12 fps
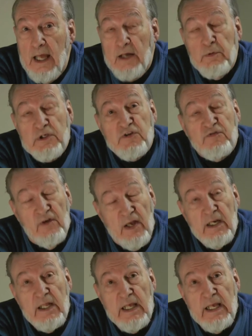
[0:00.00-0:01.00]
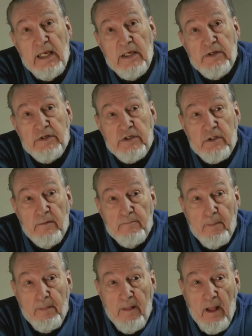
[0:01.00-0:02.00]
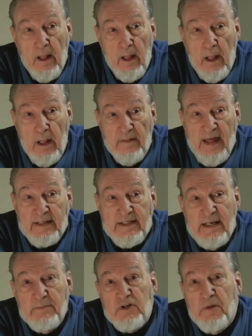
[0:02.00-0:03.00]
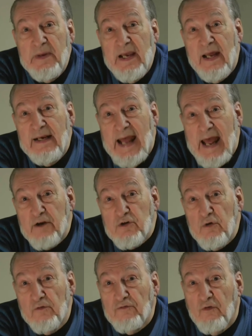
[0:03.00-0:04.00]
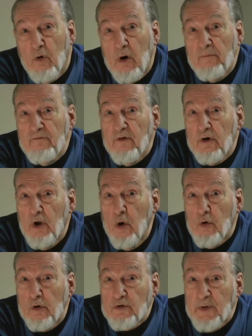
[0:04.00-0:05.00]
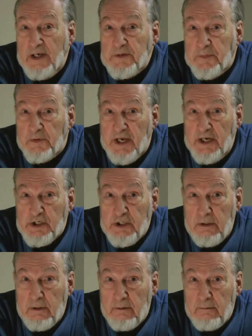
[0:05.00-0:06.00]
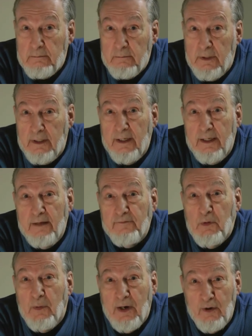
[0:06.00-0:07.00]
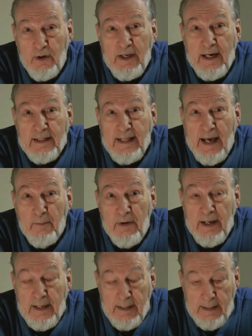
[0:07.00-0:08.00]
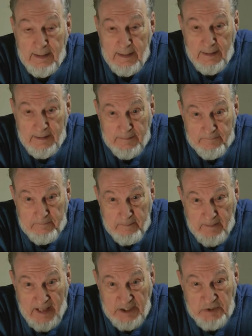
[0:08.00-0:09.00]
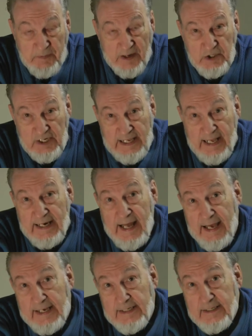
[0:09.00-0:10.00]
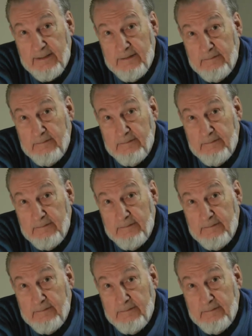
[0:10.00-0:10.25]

And what's fun is that seems to be a natural form for local transportation, if you want to look at it that way, especially at night.